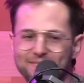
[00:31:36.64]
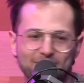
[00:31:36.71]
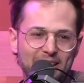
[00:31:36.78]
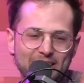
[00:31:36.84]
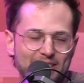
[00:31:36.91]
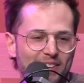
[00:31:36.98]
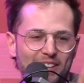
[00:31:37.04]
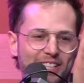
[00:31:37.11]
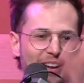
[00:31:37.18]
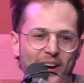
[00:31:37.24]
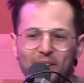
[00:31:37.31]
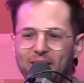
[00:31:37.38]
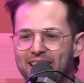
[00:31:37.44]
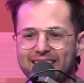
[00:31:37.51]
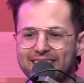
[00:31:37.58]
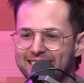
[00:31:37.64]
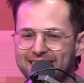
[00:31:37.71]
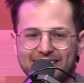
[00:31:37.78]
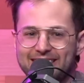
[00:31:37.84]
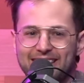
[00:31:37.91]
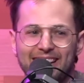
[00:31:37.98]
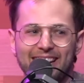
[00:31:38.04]
There's really no way
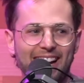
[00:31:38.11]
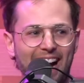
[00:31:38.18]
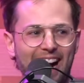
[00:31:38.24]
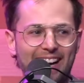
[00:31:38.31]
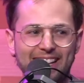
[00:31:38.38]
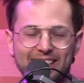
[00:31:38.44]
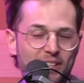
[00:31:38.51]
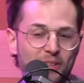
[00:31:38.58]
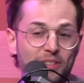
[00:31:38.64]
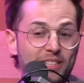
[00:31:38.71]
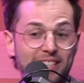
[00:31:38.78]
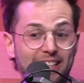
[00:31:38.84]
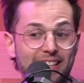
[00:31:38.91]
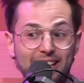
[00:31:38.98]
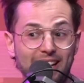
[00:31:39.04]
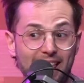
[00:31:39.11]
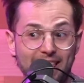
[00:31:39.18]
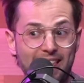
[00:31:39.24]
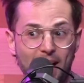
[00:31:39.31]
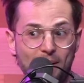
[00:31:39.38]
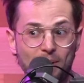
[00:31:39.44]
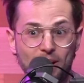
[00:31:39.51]
to. You see
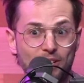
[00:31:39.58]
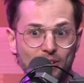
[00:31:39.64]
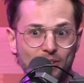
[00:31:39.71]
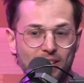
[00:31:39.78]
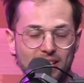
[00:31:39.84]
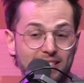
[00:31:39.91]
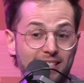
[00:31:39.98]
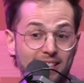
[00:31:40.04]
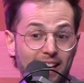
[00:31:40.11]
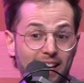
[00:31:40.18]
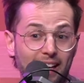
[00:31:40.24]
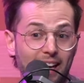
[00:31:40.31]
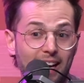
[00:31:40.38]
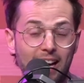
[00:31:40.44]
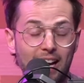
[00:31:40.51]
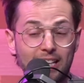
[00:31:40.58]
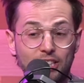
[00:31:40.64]
them do this thing.